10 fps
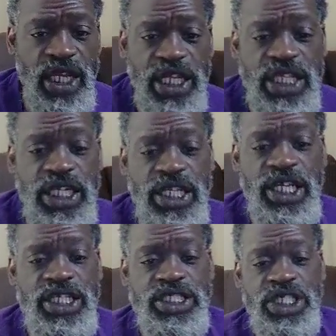Click the
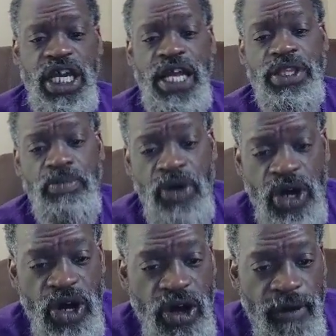link to check out the
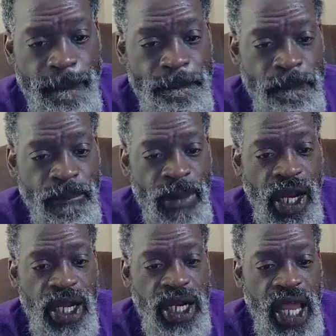mall.
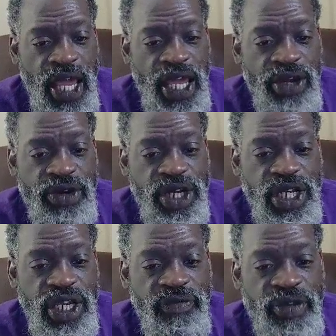Like Elder
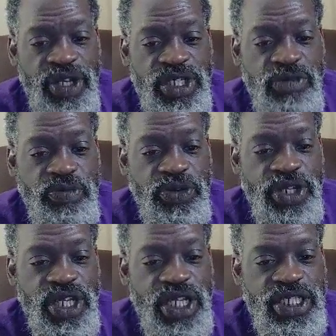Cliff and his
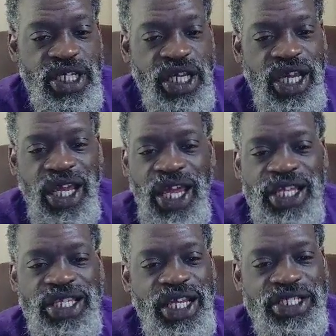computer yesterday.
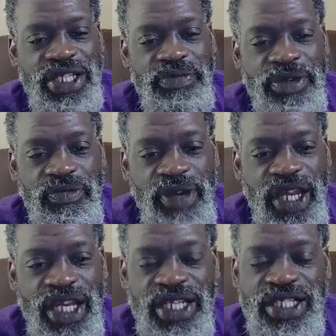Ain't that something,
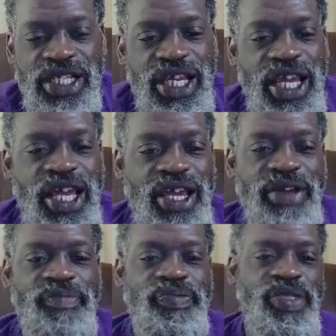man? Yeah.
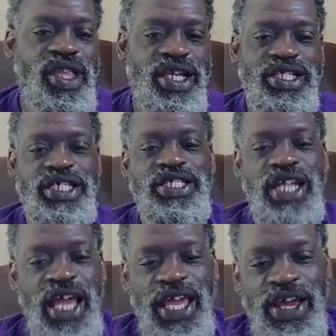Just
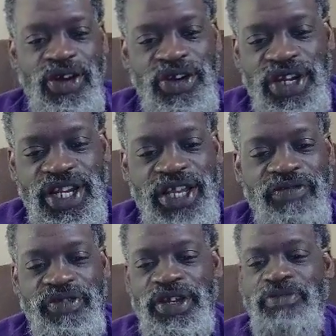like Elder
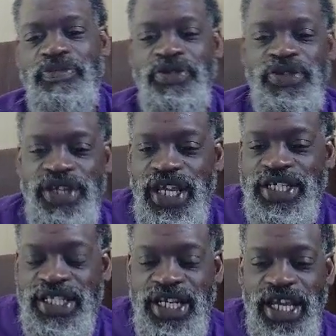Cliff and the computer
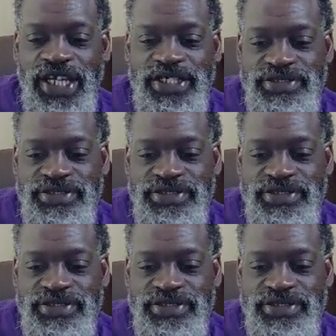yesterday.